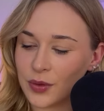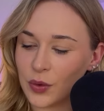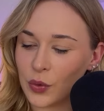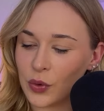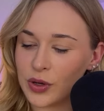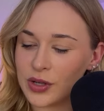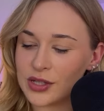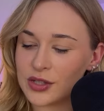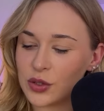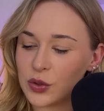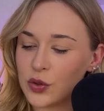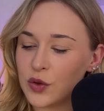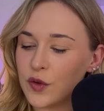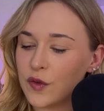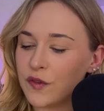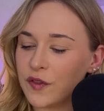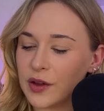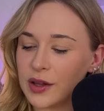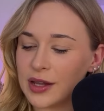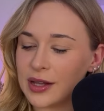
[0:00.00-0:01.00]
Or so you
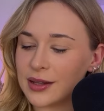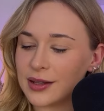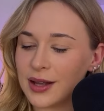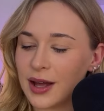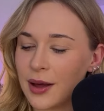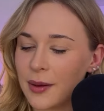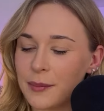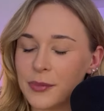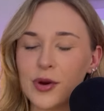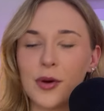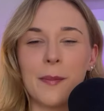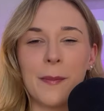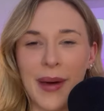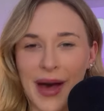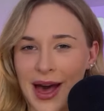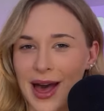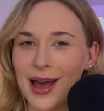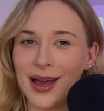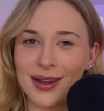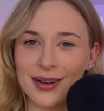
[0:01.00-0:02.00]
feel
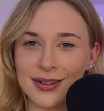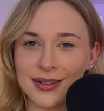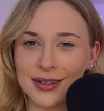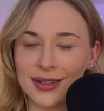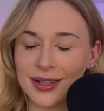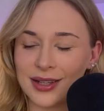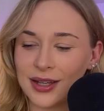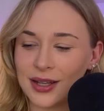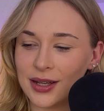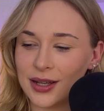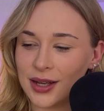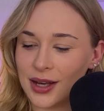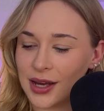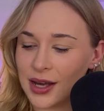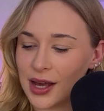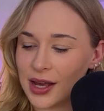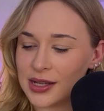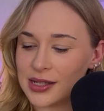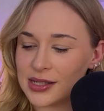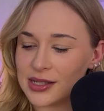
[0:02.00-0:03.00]
prepared
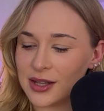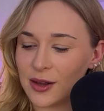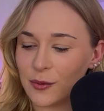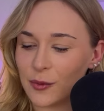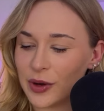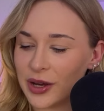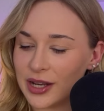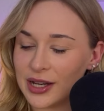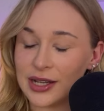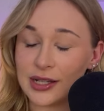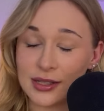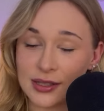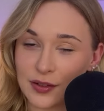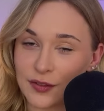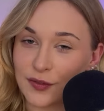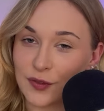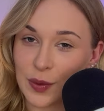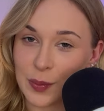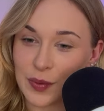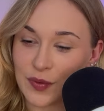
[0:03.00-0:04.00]
in some way, and it's a
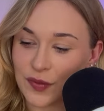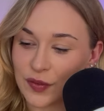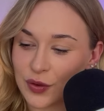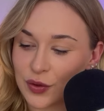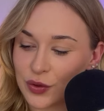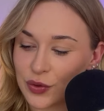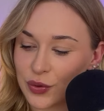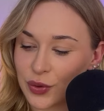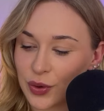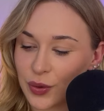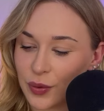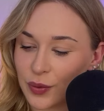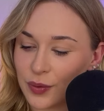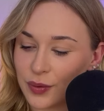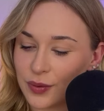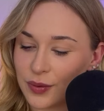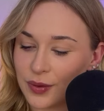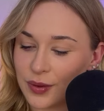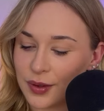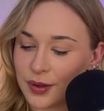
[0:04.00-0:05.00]
form of control.
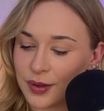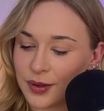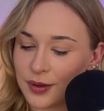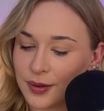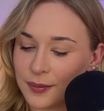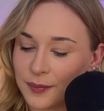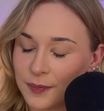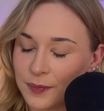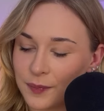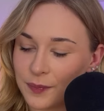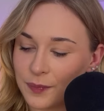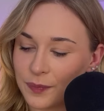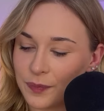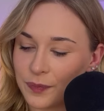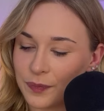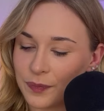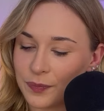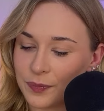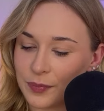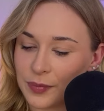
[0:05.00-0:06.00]

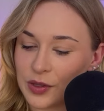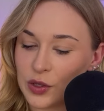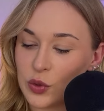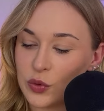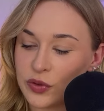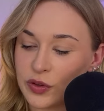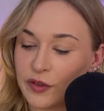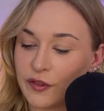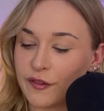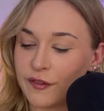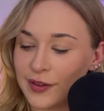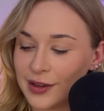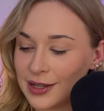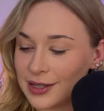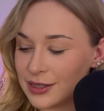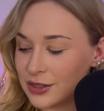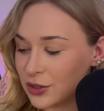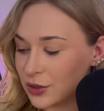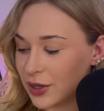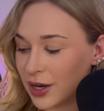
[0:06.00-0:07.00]
Using
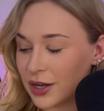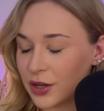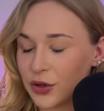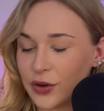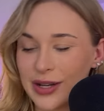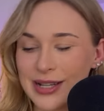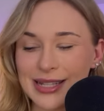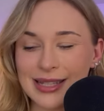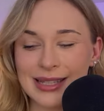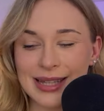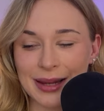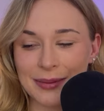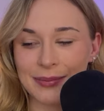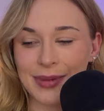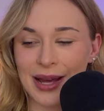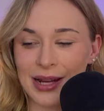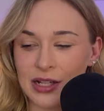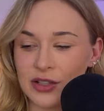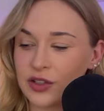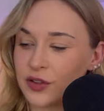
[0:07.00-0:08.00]
fear to kind of create some
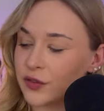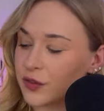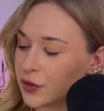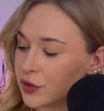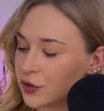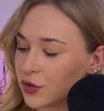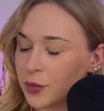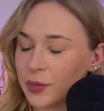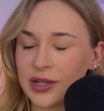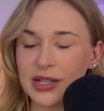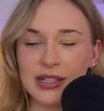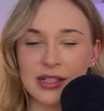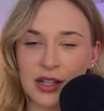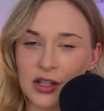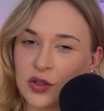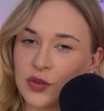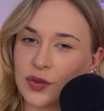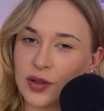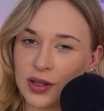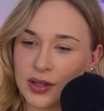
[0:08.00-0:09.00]
energy of control, but it
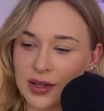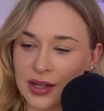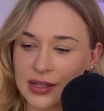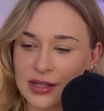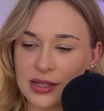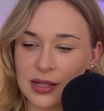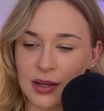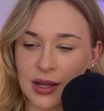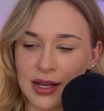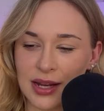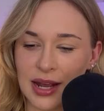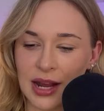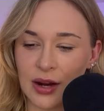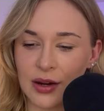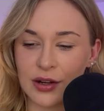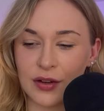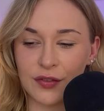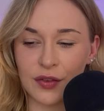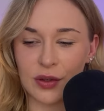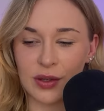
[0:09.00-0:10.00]
does feel like that's an
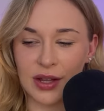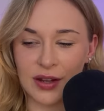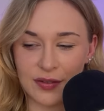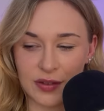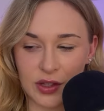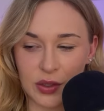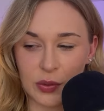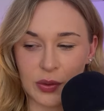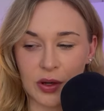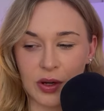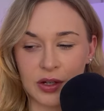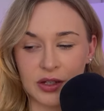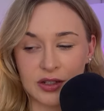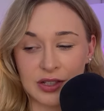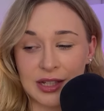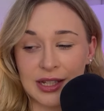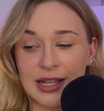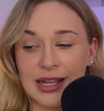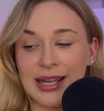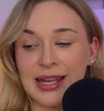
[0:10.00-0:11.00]
area of your life that you are
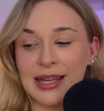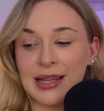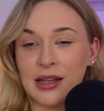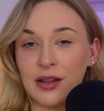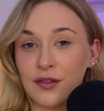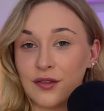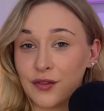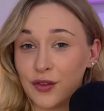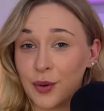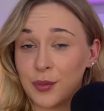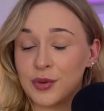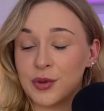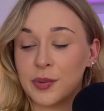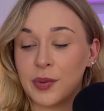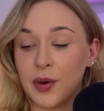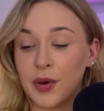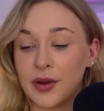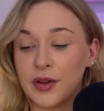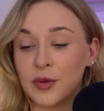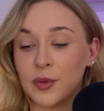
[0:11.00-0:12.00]
actually healing from, to be
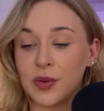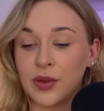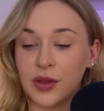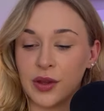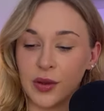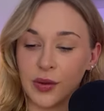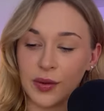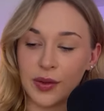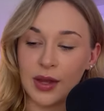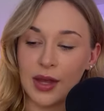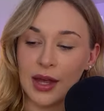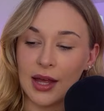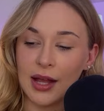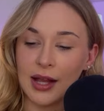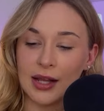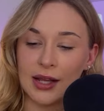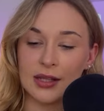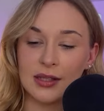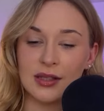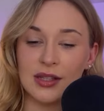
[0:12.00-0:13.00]
honest with you.
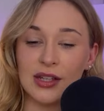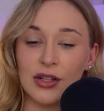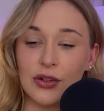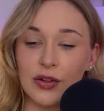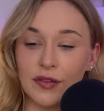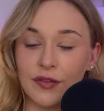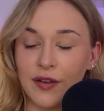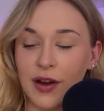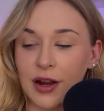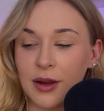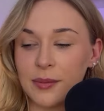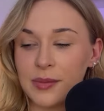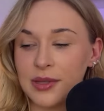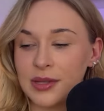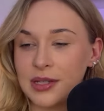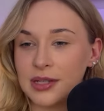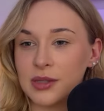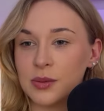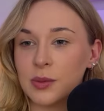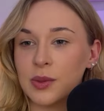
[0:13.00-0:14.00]
Let's see your environment
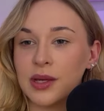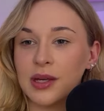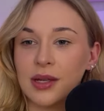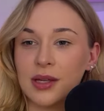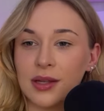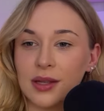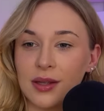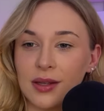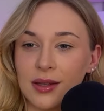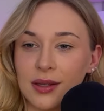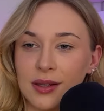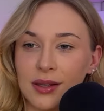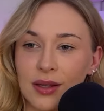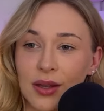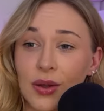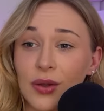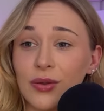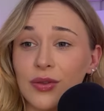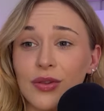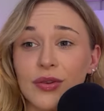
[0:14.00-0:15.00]
this week.
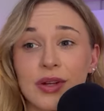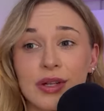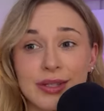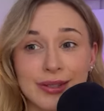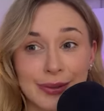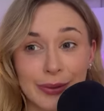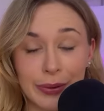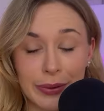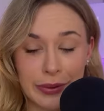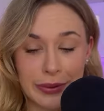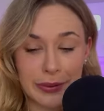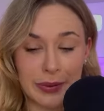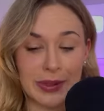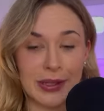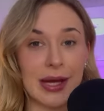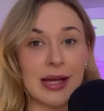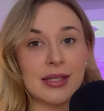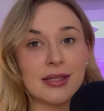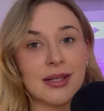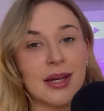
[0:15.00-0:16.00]
Oh, Three of Swords. Well,
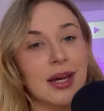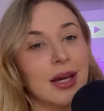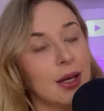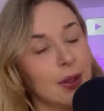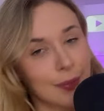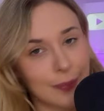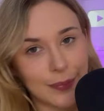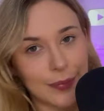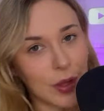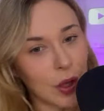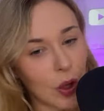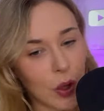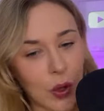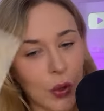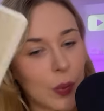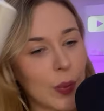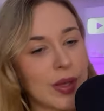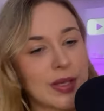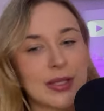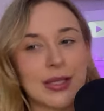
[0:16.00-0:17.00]
that's...
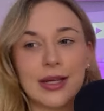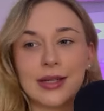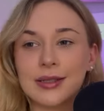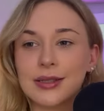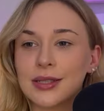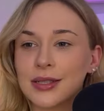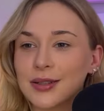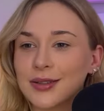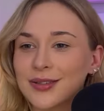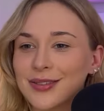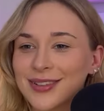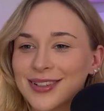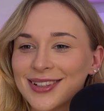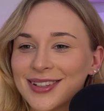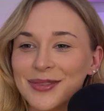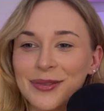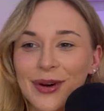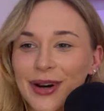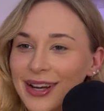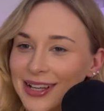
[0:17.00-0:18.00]
Who is it?
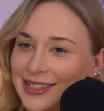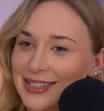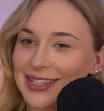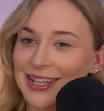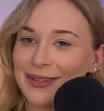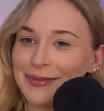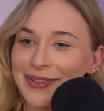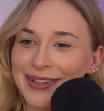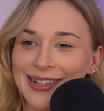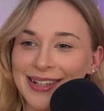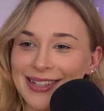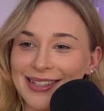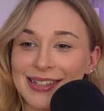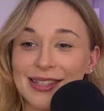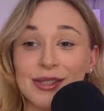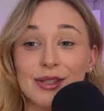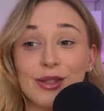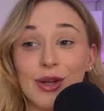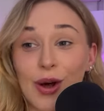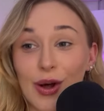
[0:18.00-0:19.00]
What is it? Because
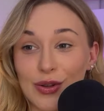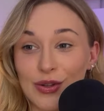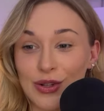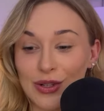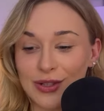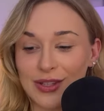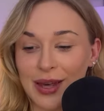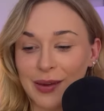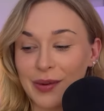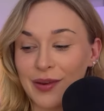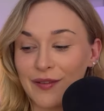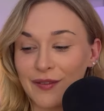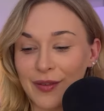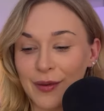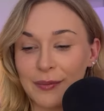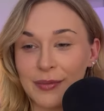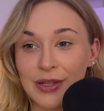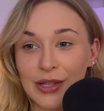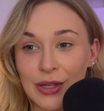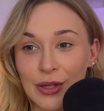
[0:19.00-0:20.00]
it's not just coming
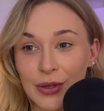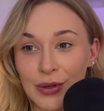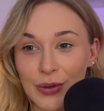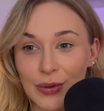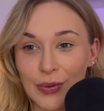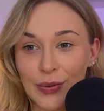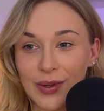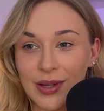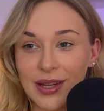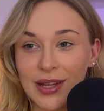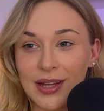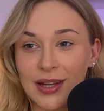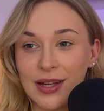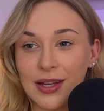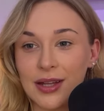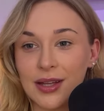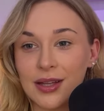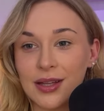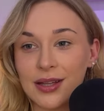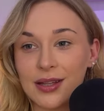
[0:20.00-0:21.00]
from you.
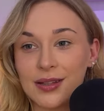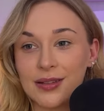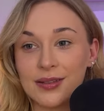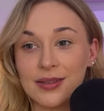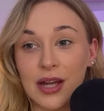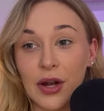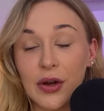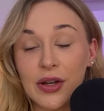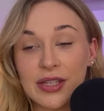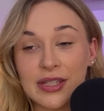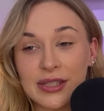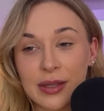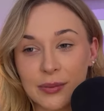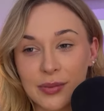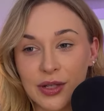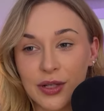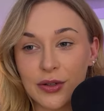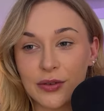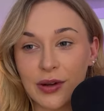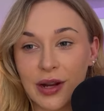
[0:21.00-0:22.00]
There is
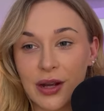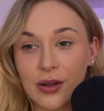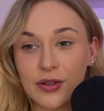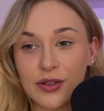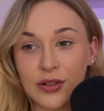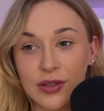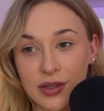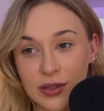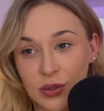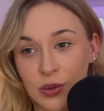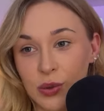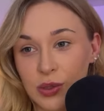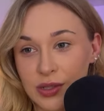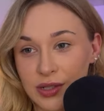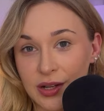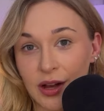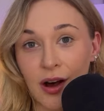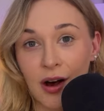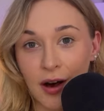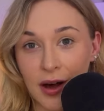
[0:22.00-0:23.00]
something around you that's
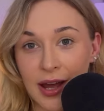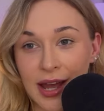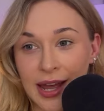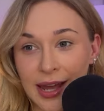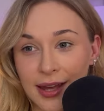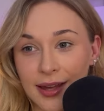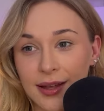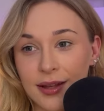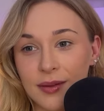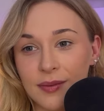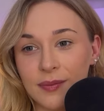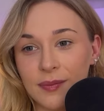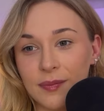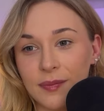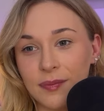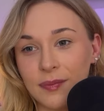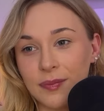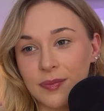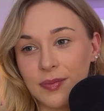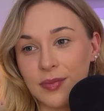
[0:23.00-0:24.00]
causing heartache.
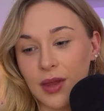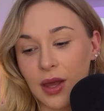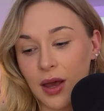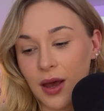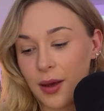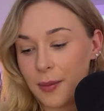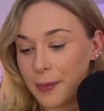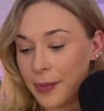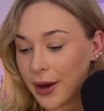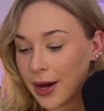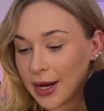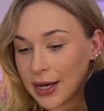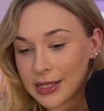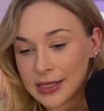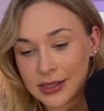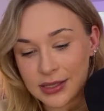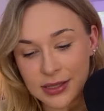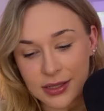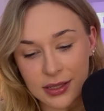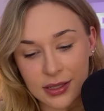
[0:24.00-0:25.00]
A
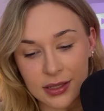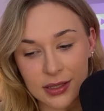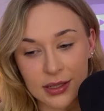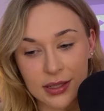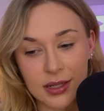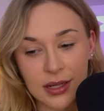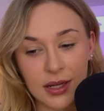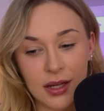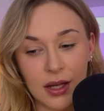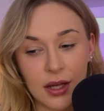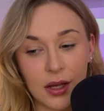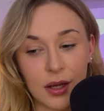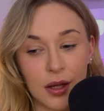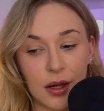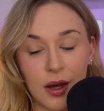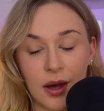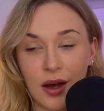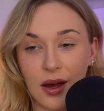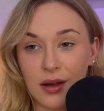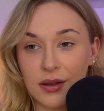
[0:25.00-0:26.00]
person,
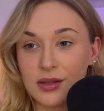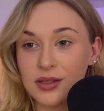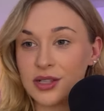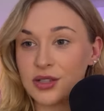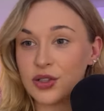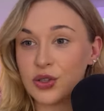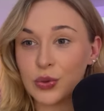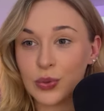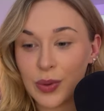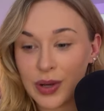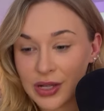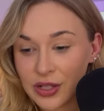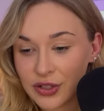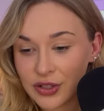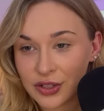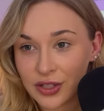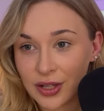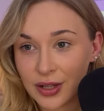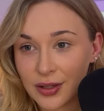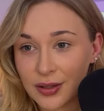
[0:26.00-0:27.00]
a
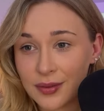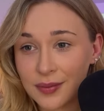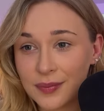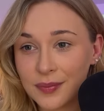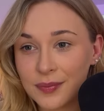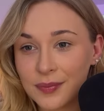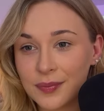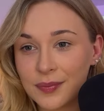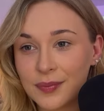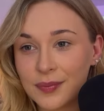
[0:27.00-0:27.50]
situation...